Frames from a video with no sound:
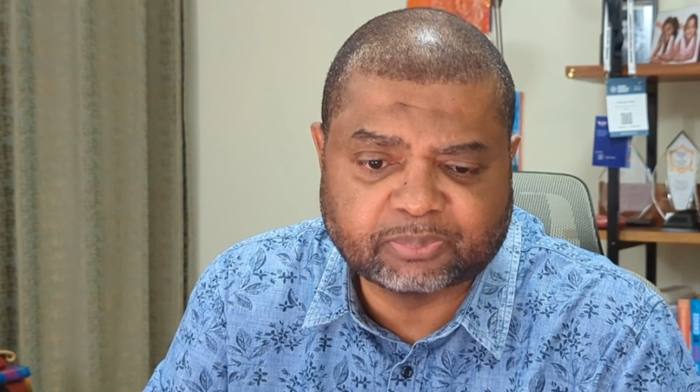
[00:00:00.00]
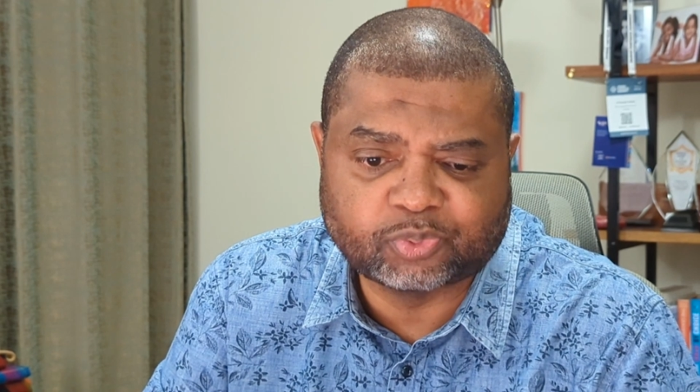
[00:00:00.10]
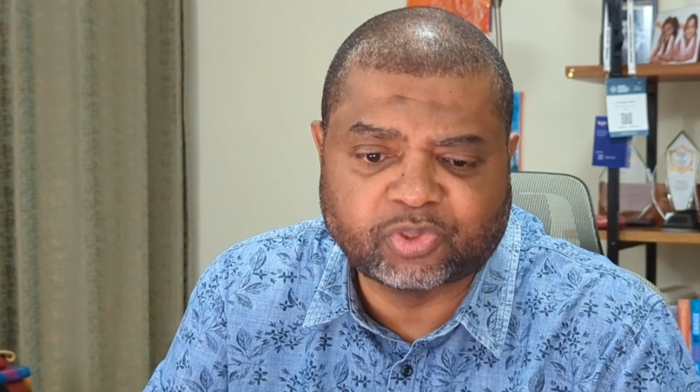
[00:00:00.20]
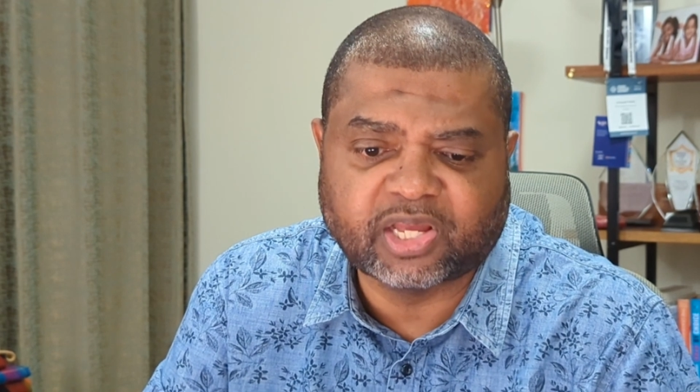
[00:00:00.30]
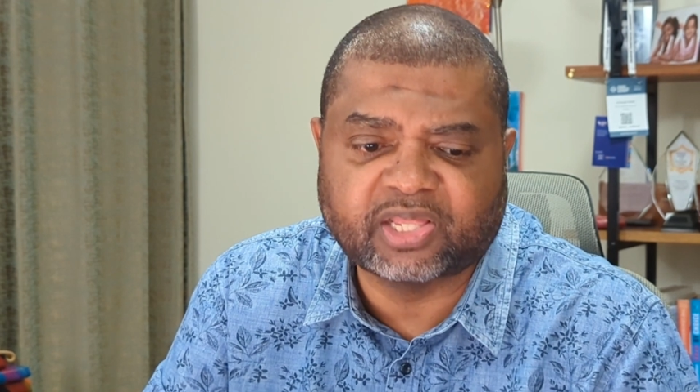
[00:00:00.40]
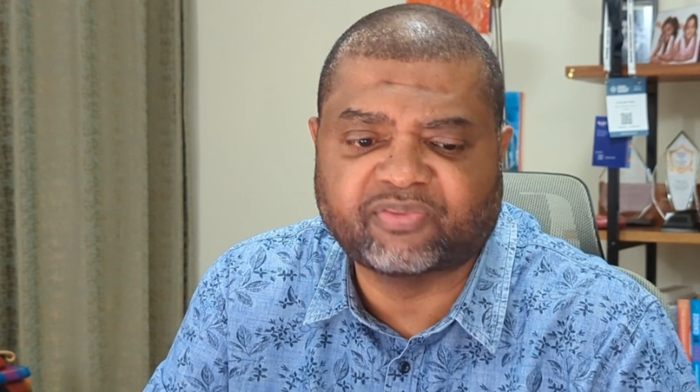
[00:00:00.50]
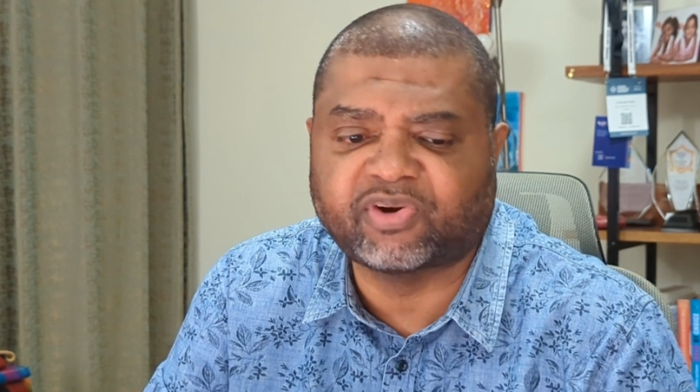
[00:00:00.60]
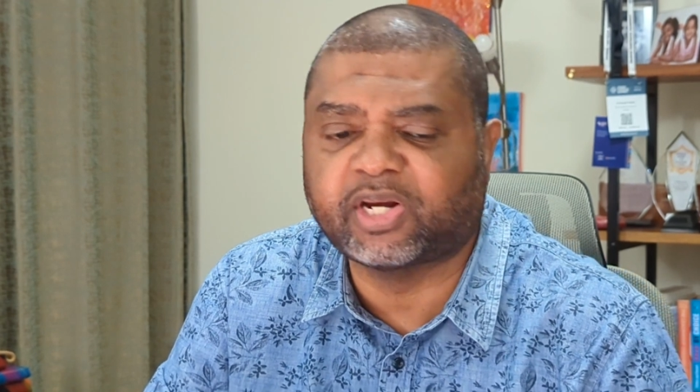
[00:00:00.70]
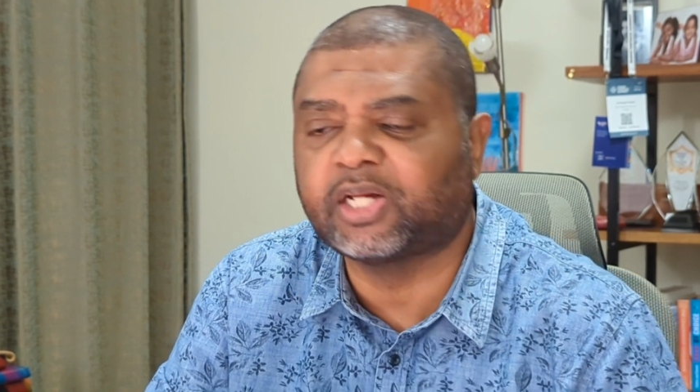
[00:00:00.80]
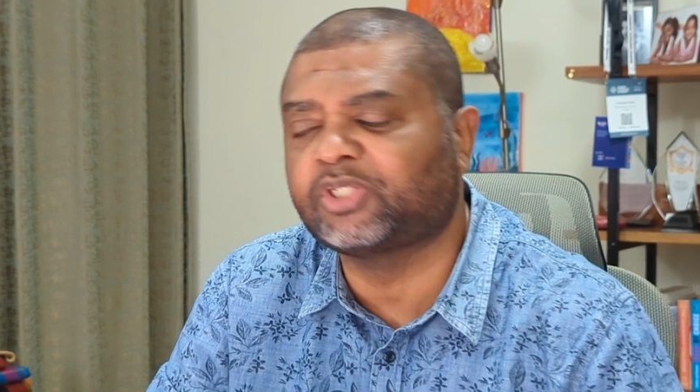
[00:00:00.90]
with other
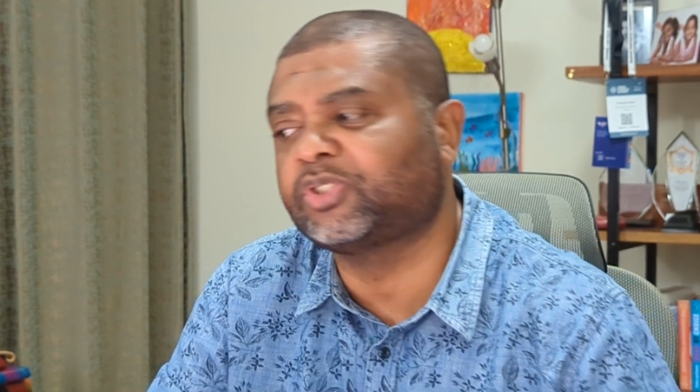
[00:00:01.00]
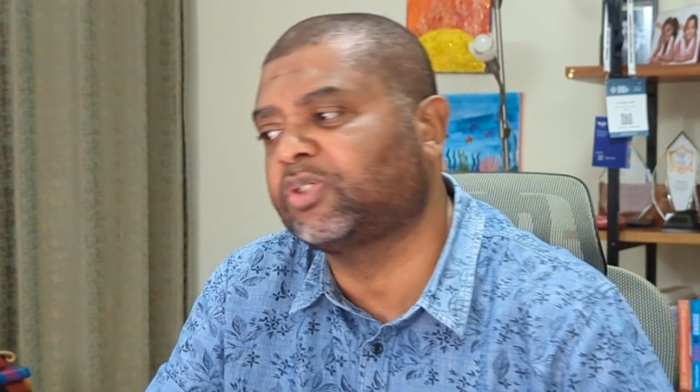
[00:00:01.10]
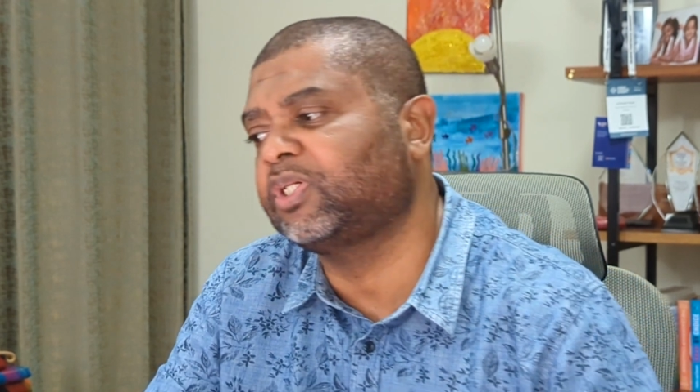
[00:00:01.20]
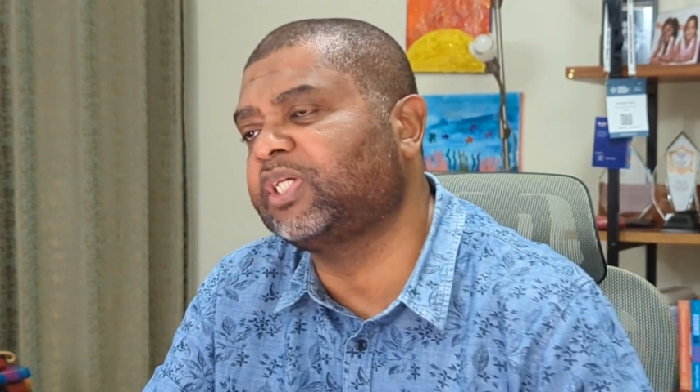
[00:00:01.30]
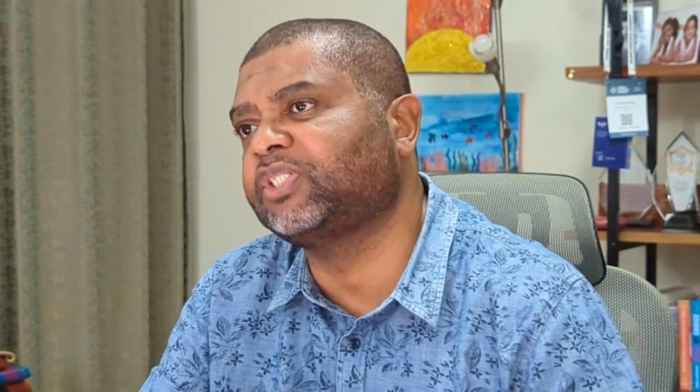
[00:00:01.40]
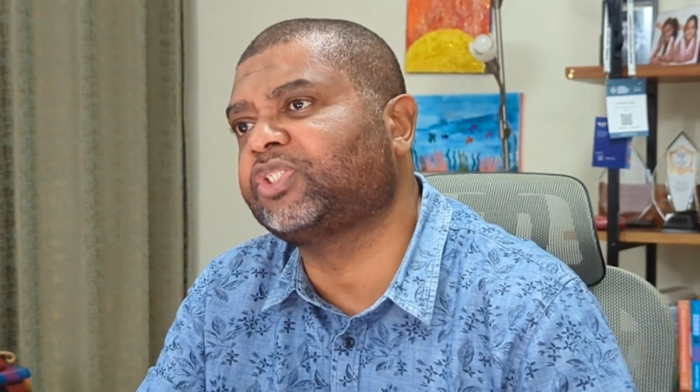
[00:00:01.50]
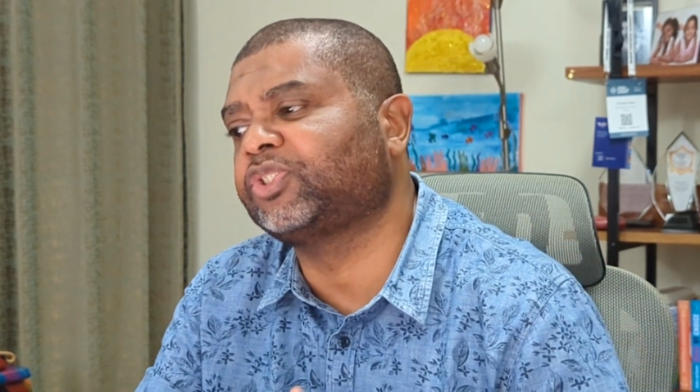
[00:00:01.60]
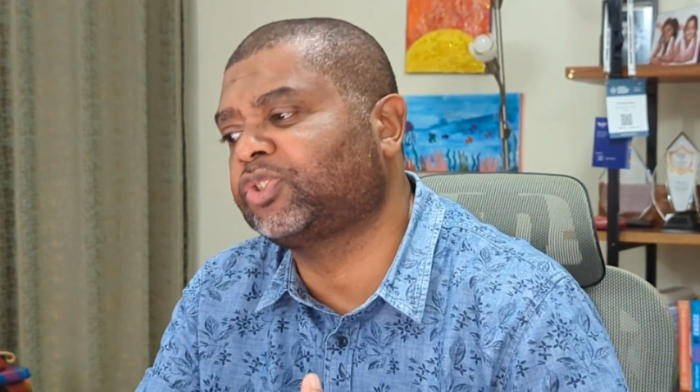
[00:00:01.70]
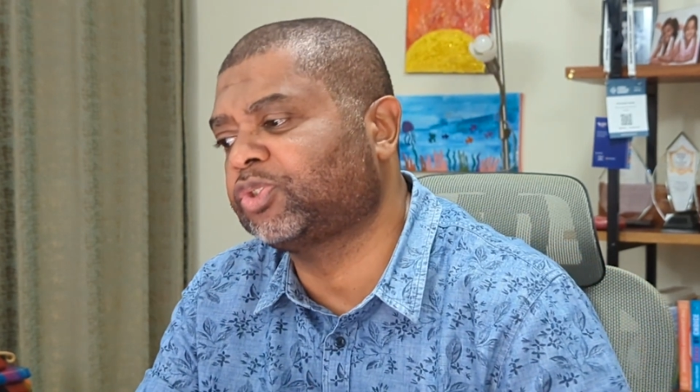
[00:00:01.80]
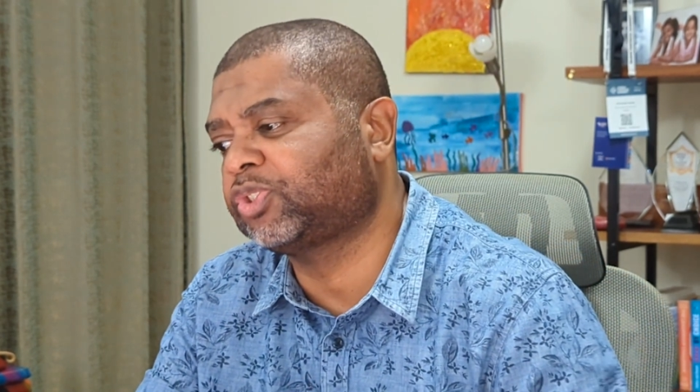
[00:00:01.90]
financial
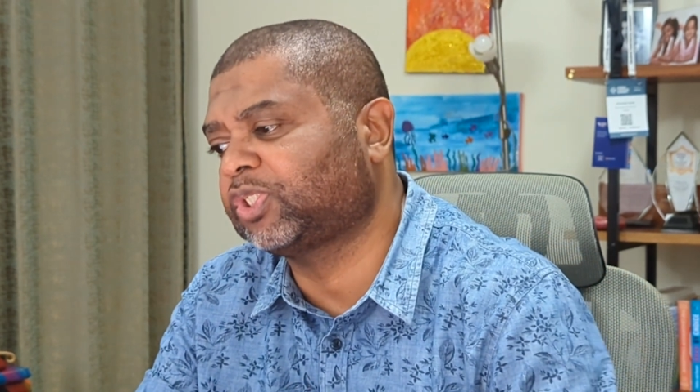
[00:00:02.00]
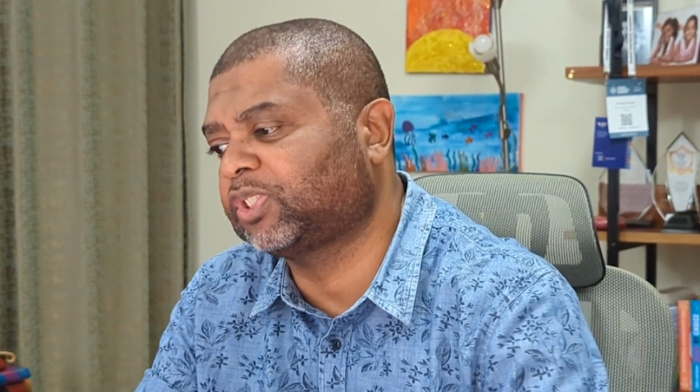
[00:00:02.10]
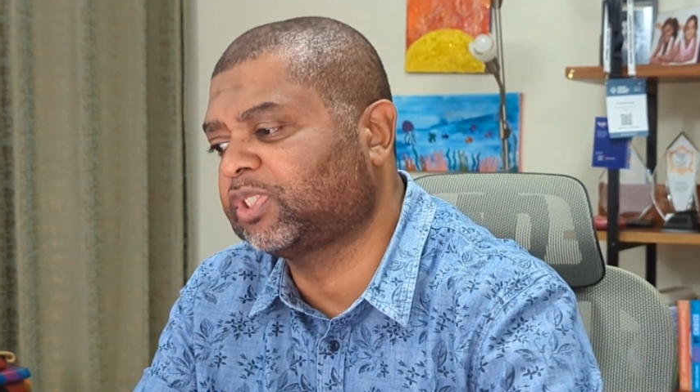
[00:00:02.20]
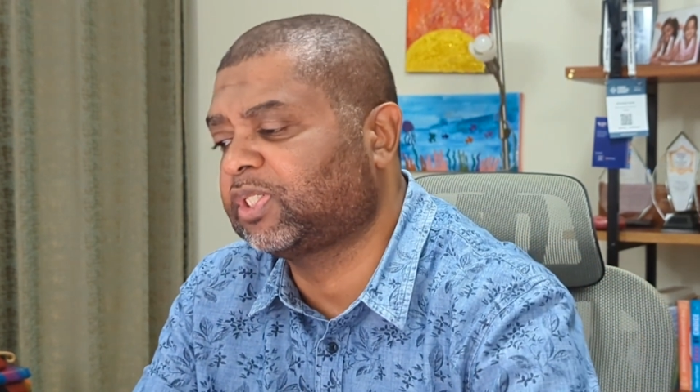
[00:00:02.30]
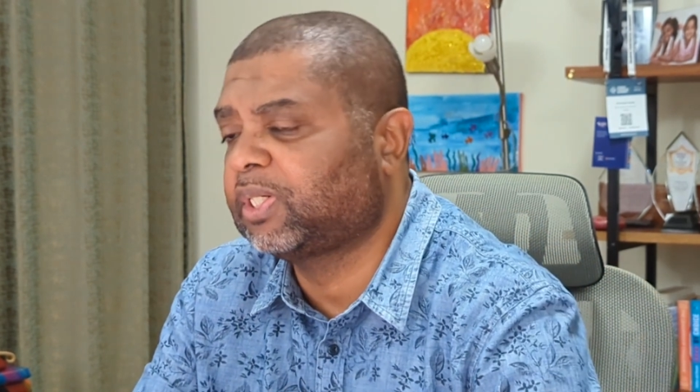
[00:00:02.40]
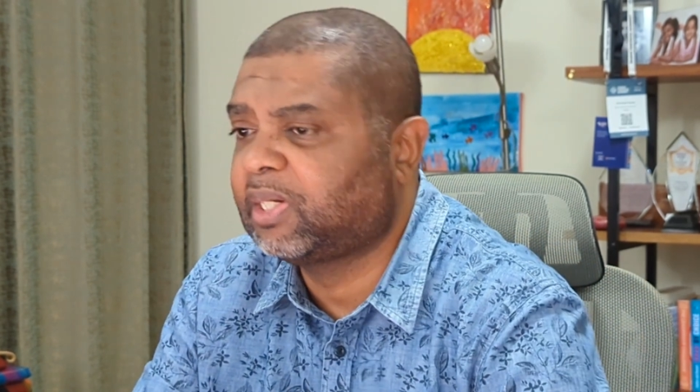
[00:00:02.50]
institutions.